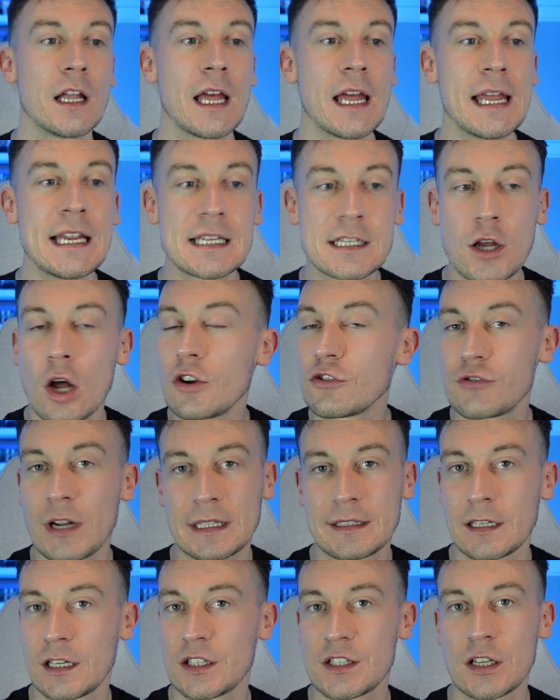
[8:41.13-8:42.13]
He's
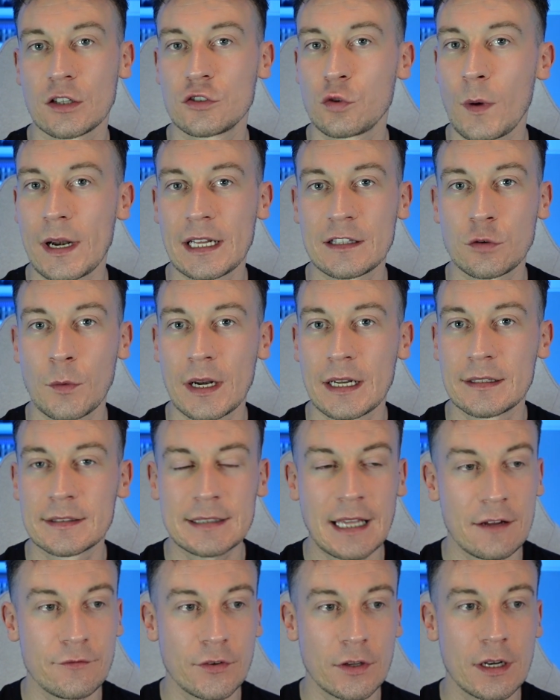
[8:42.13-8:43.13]
contracted until
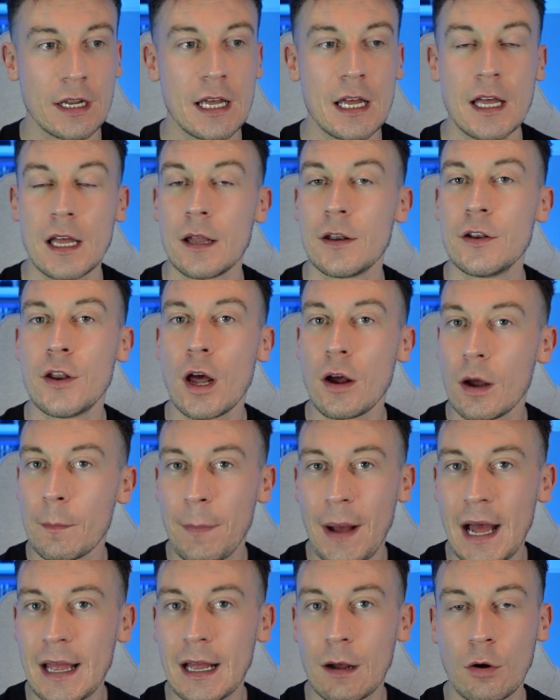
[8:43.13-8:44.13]
2027, no
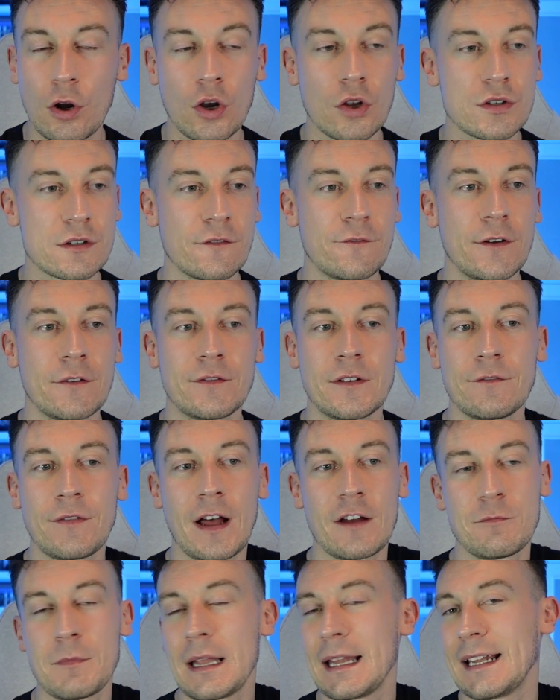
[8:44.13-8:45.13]
buyout clause of
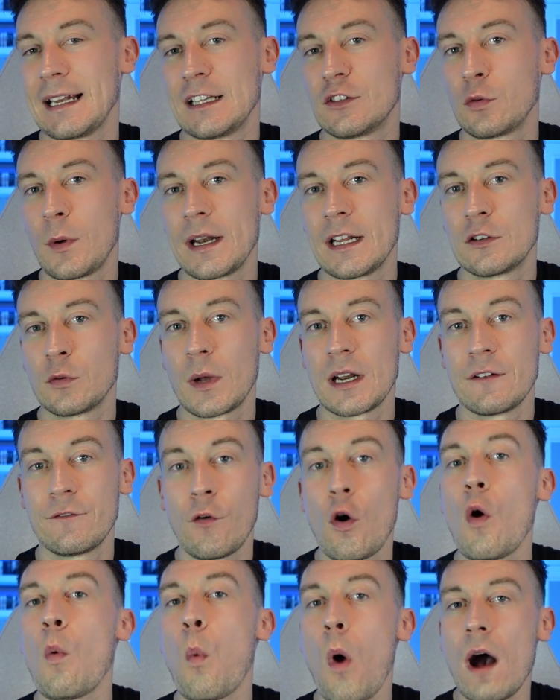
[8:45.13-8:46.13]
55 million in
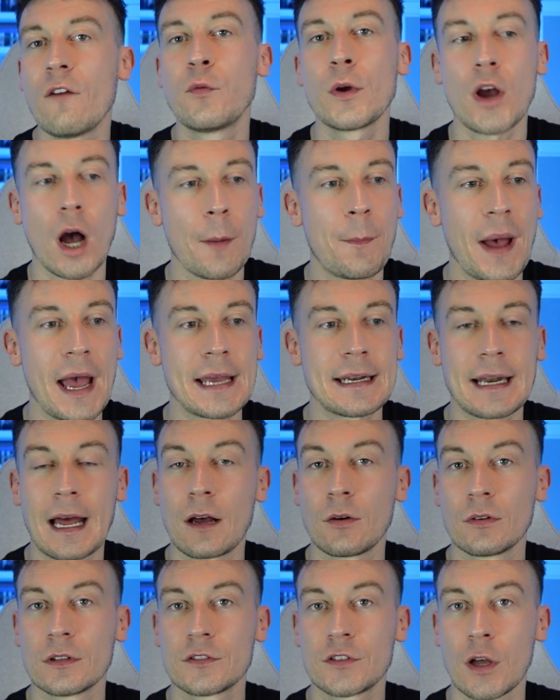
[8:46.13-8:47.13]
2024. What have we got to pay
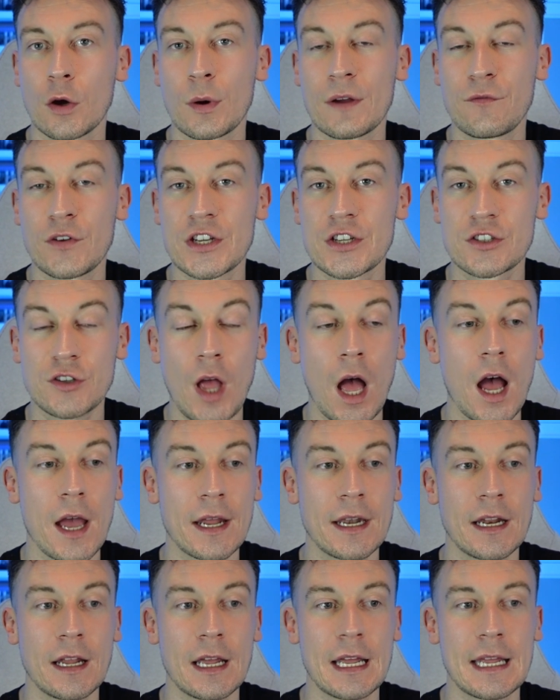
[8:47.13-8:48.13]
now? So if you start
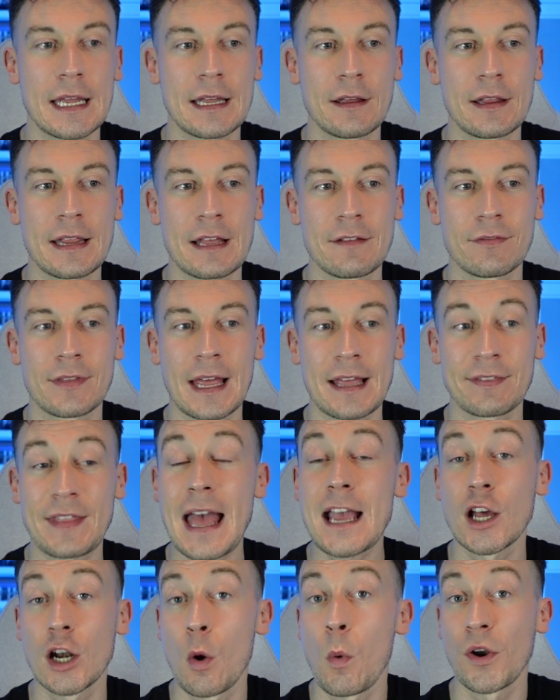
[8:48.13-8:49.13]
in they're
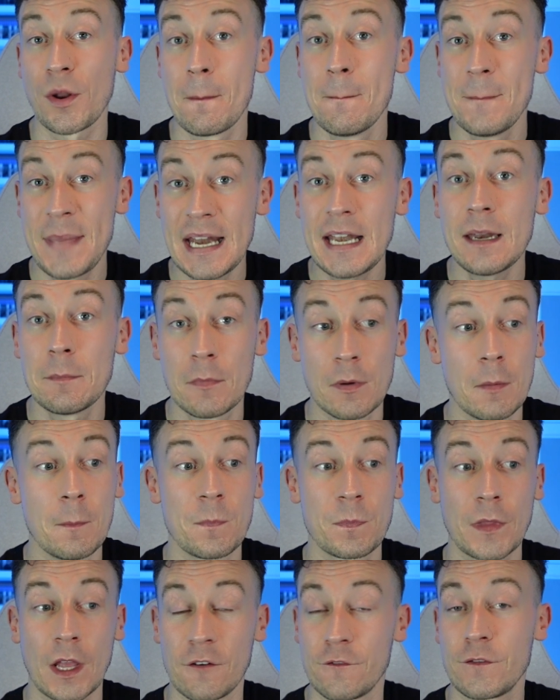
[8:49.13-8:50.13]
going to want a minimum
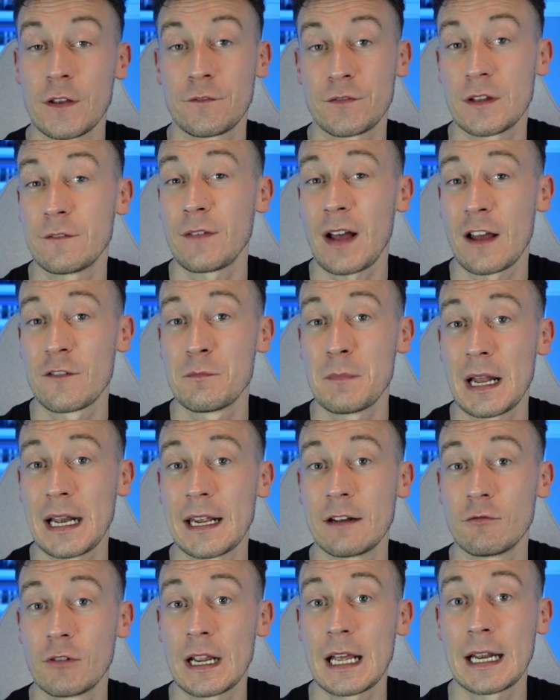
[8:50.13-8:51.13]
of 55
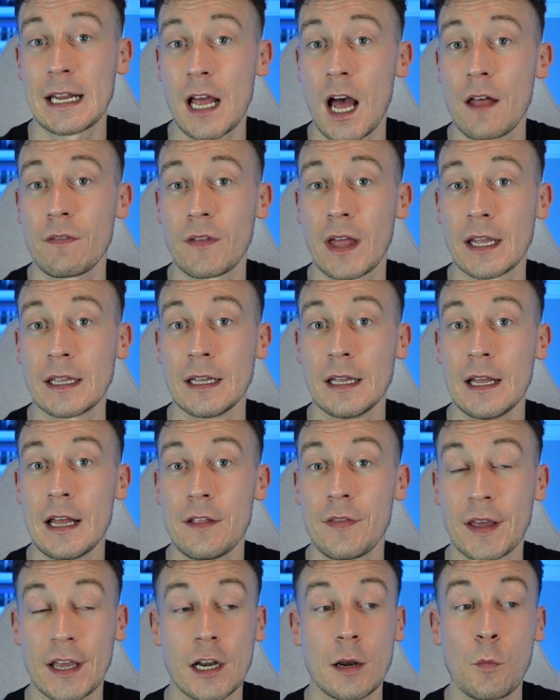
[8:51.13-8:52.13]
million, really, aren't they?
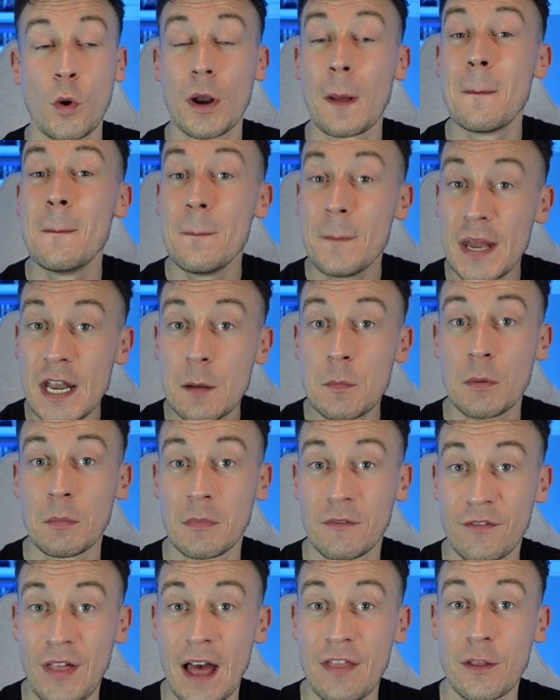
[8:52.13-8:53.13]
They're going to want a minimum
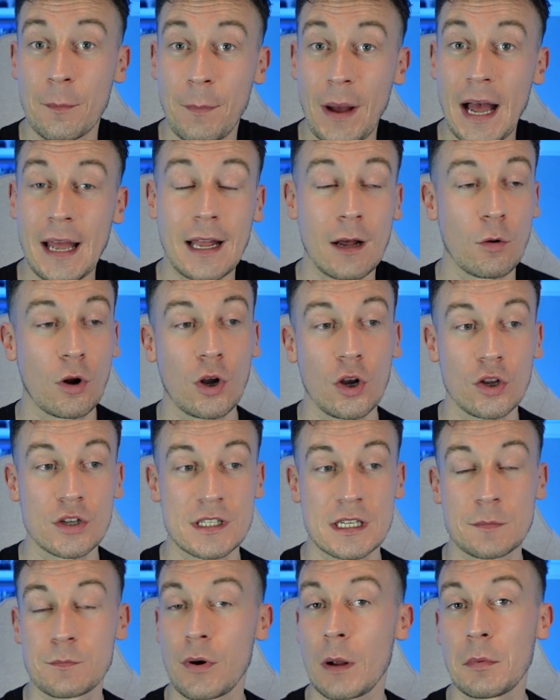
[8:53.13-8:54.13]
of that. The buyout clause
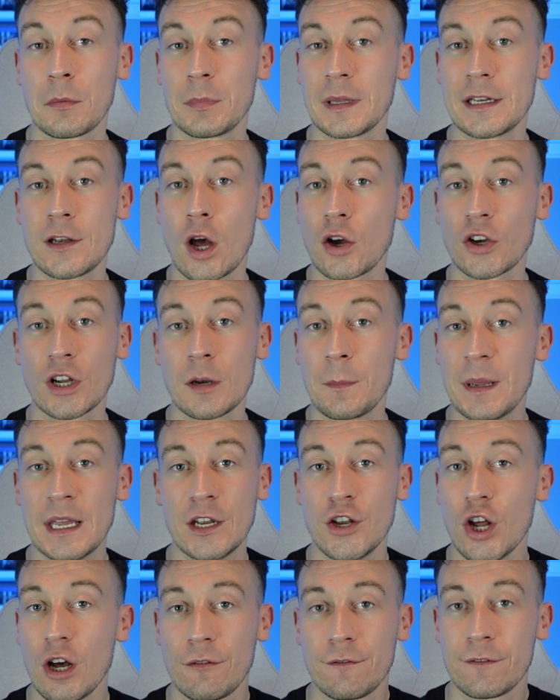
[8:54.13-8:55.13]
is probably not going to be
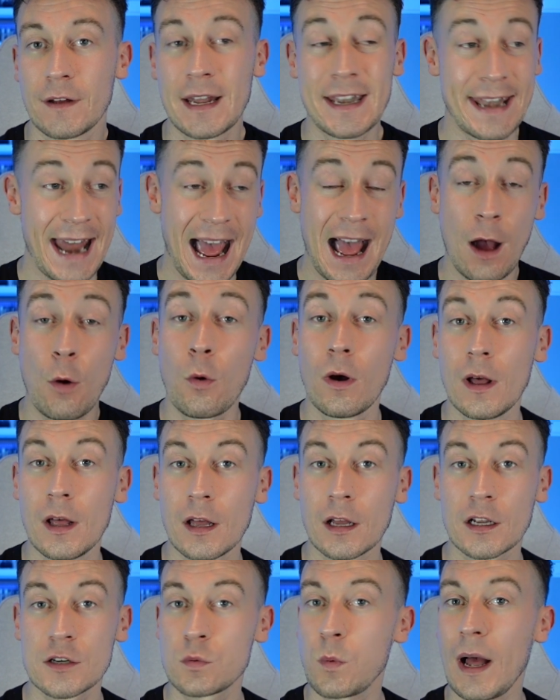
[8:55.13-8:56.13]
enough now,
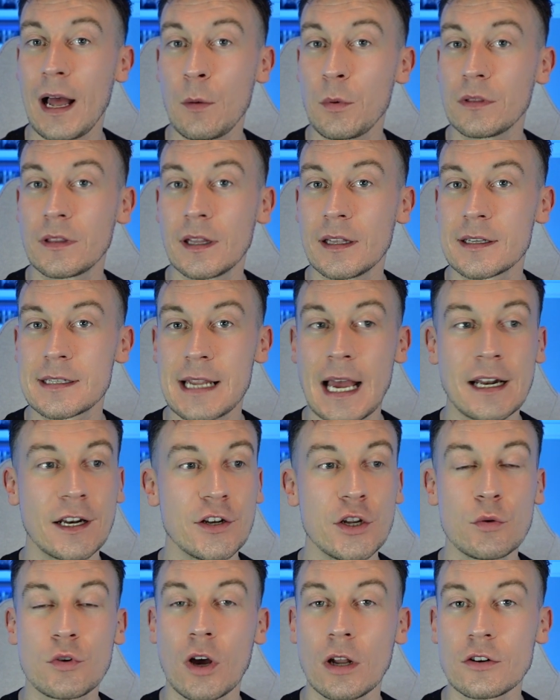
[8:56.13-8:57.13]
because why would they sign a
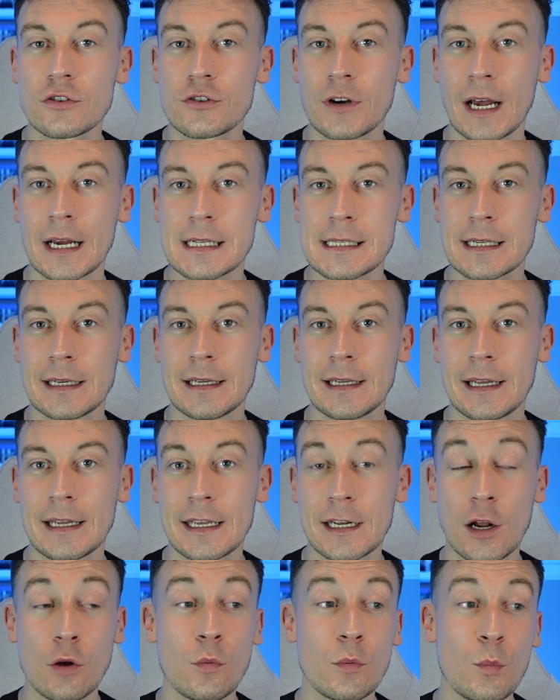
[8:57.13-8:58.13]
new contract?
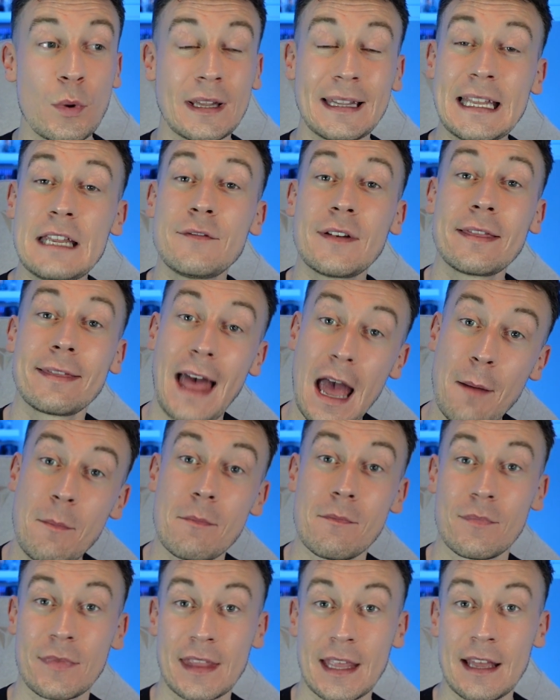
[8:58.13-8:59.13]
We're leaving
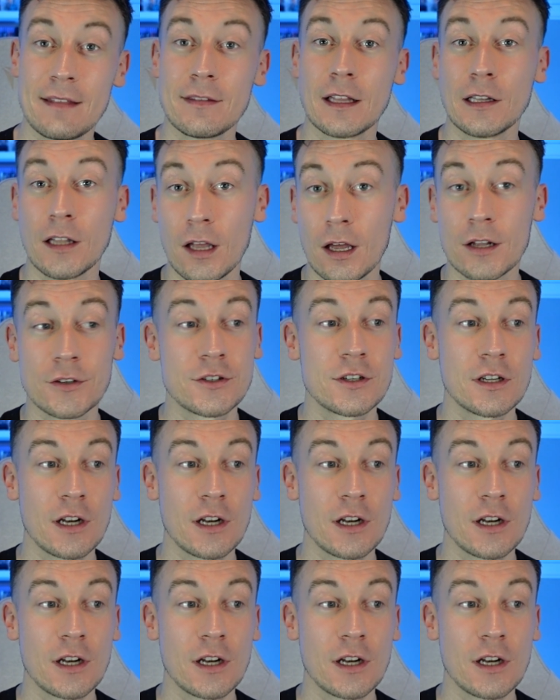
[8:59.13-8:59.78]
them in the lurch.